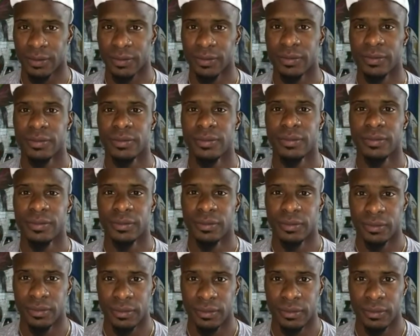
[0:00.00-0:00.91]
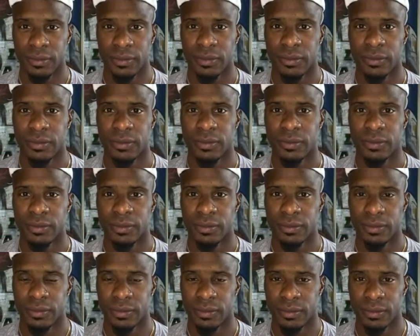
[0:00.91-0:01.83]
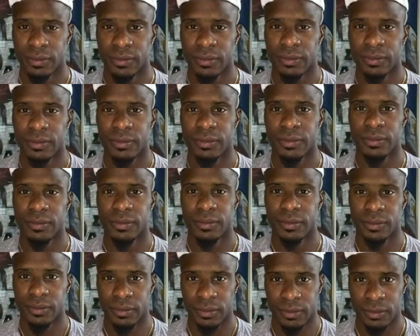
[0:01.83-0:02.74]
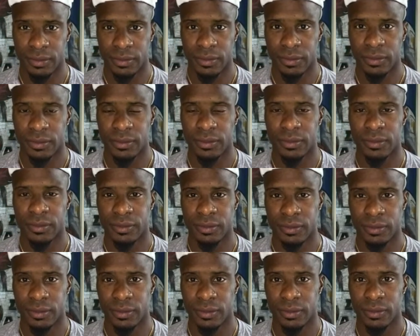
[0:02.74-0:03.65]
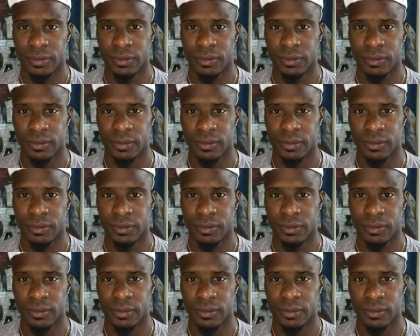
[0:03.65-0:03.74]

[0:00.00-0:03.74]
The person shown says nothing.